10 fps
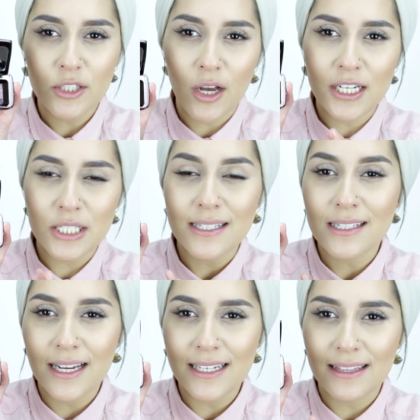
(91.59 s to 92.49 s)
So I just
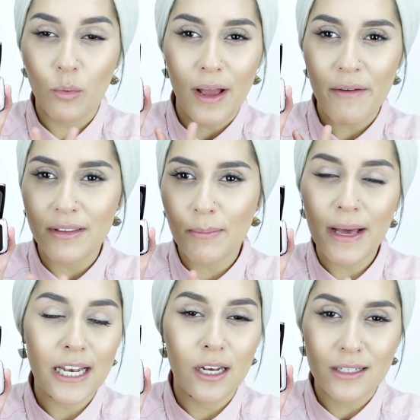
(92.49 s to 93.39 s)
decided whatever the
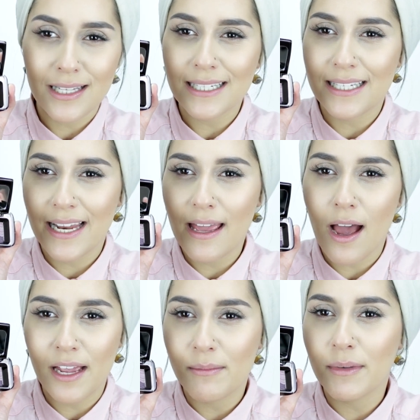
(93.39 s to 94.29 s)
palette looks like today,
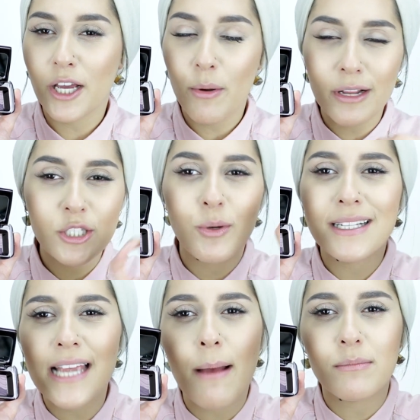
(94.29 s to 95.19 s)
I am going to
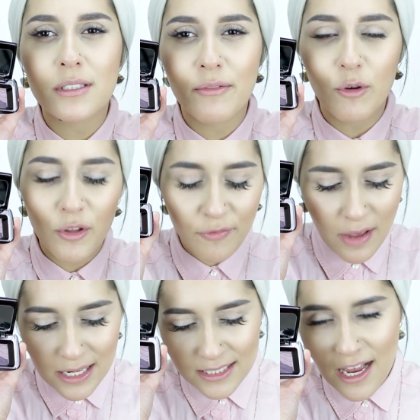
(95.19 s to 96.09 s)
attempt, for the
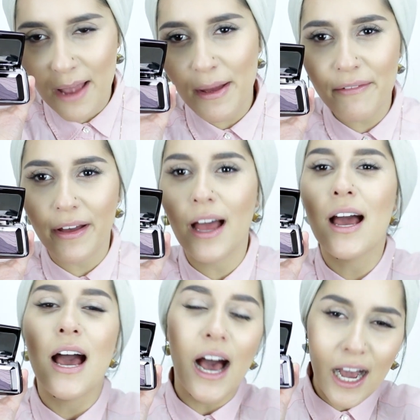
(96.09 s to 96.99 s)
first time ever,
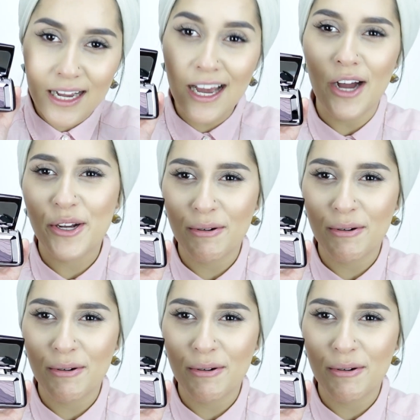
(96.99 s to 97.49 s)
a cut